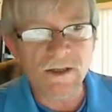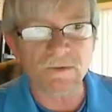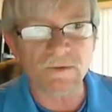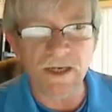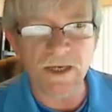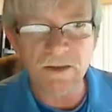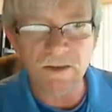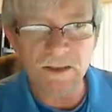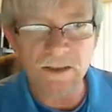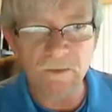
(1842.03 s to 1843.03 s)
So
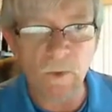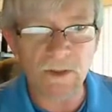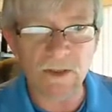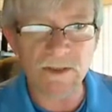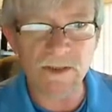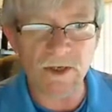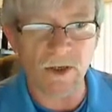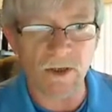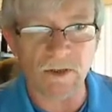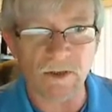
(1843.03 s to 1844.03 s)
take these, what these are
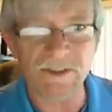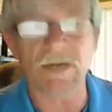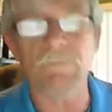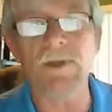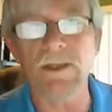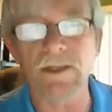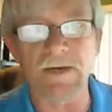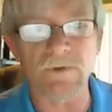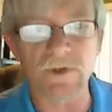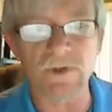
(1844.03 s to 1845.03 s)
called are template
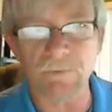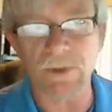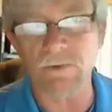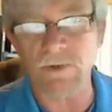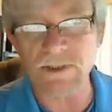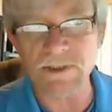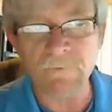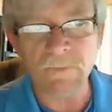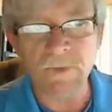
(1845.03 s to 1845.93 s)
level components.